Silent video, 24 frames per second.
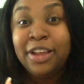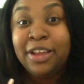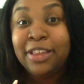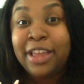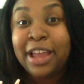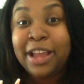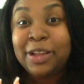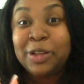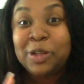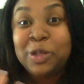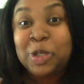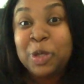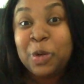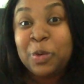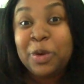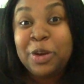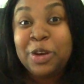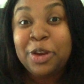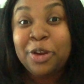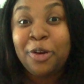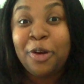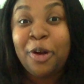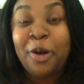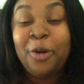like
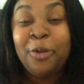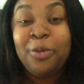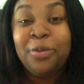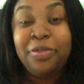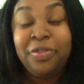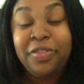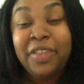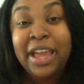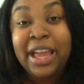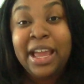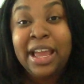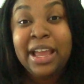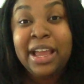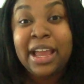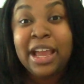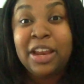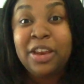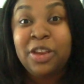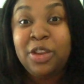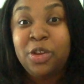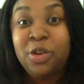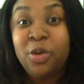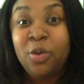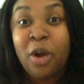doing your own thing,
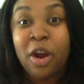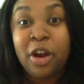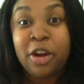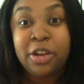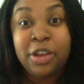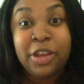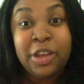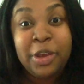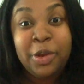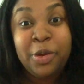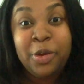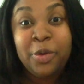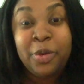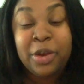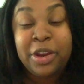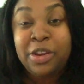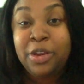and you are you,